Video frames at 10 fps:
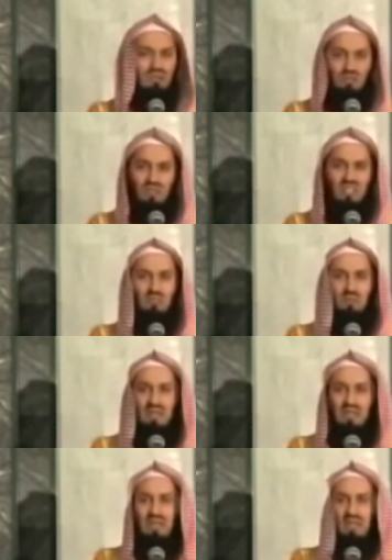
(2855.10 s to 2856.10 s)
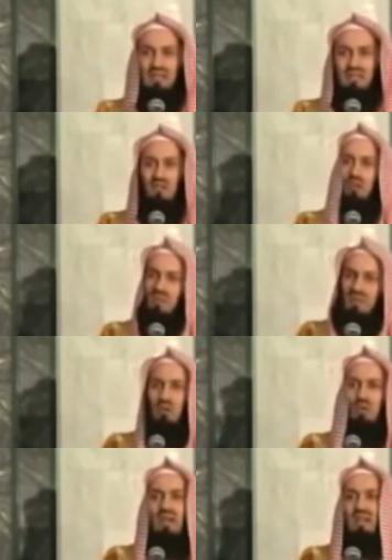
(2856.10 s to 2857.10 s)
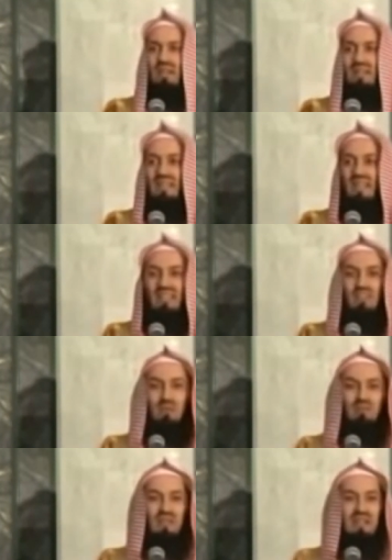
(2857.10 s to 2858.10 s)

the books which explain inheritance. Open the Quran and you will